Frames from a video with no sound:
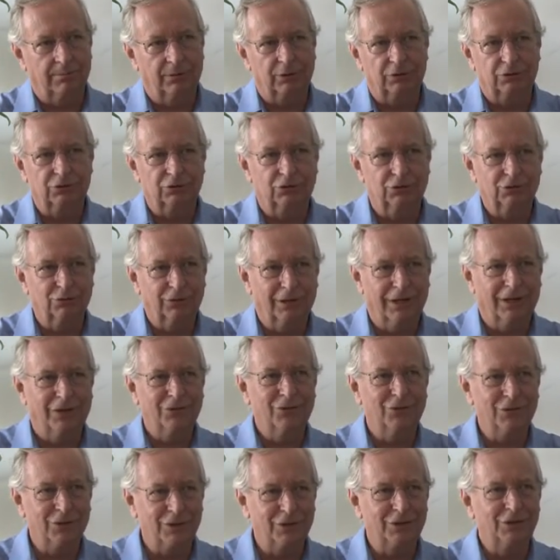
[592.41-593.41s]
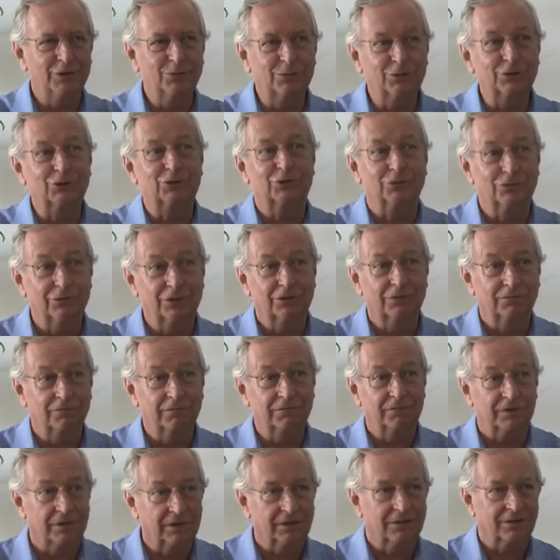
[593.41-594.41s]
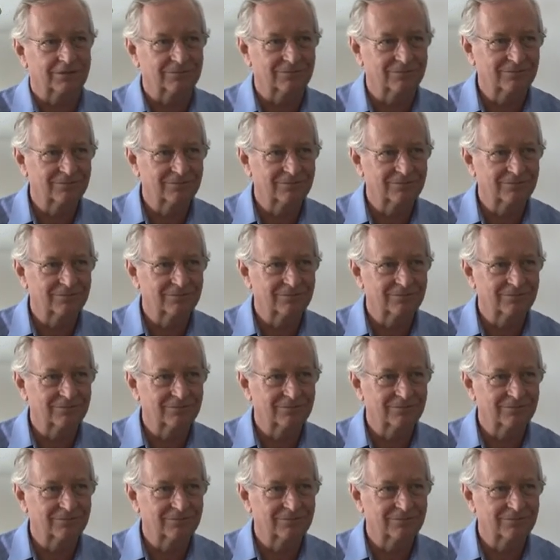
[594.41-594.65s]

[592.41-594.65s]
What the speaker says: because you cannot heal what you don't feel.